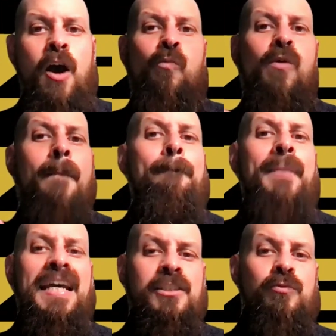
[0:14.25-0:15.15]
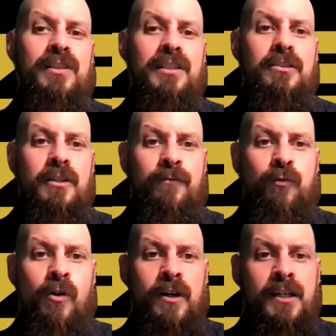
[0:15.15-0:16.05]
on what banks really look
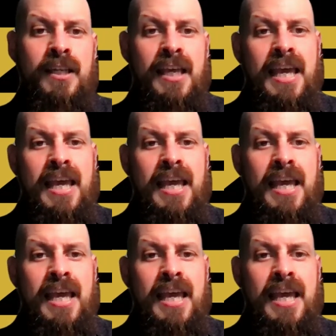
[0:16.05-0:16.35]
for.